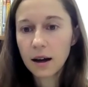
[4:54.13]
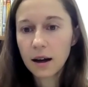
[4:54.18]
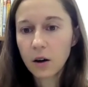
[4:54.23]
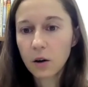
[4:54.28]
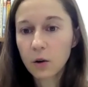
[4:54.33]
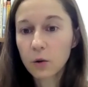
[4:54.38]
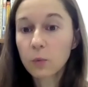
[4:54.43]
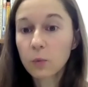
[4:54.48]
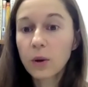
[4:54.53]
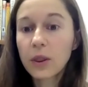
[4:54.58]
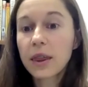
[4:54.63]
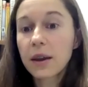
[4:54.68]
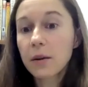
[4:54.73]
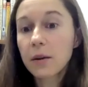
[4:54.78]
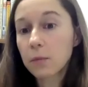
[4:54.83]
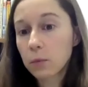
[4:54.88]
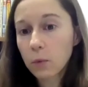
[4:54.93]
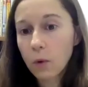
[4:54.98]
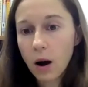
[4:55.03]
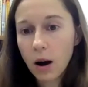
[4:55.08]
or what they
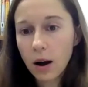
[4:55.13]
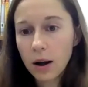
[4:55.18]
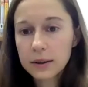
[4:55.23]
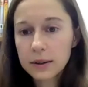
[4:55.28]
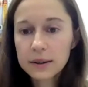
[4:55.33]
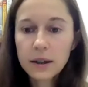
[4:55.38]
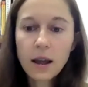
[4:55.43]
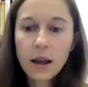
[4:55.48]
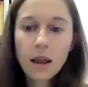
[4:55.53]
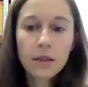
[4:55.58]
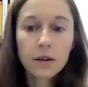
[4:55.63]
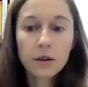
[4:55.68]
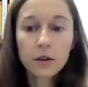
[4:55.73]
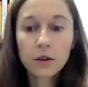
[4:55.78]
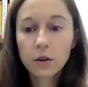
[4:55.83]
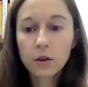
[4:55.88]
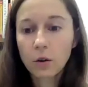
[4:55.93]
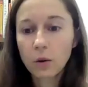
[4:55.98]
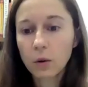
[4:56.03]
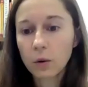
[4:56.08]
want, their
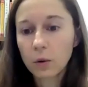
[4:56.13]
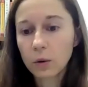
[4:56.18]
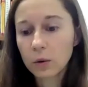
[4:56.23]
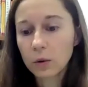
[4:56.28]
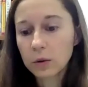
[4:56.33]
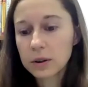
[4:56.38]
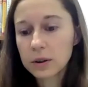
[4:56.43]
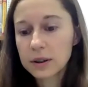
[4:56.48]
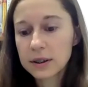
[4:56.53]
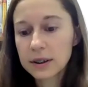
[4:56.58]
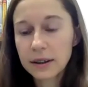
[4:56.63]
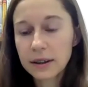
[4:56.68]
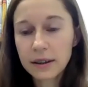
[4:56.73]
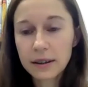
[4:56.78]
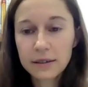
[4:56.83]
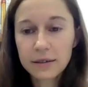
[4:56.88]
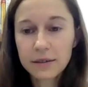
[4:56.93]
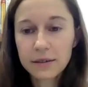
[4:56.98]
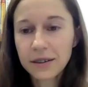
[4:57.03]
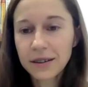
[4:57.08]
goals
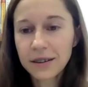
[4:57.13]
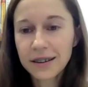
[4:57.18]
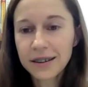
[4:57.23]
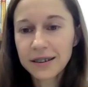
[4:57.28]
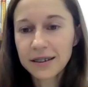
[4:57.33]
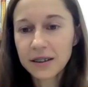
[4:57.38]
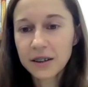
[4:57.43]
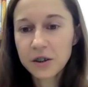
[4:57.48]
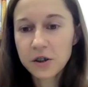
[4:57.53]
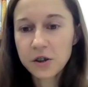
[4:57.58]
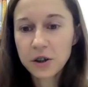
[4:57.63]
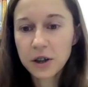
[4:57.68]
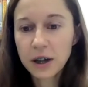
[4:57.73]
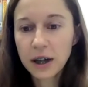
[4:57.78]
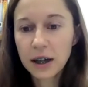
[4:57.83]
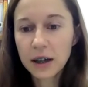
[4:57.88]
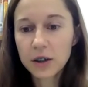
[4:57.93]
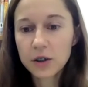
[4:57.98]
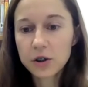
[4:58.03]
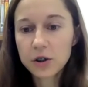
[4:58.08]
in
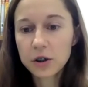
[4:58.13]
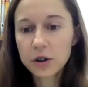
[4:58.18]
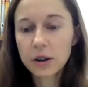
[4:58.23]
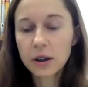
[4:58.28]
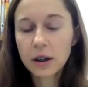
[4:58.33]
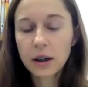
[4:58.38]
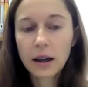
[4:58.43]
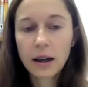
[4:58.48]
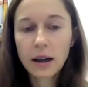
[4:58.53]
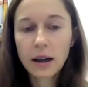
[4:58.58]
education.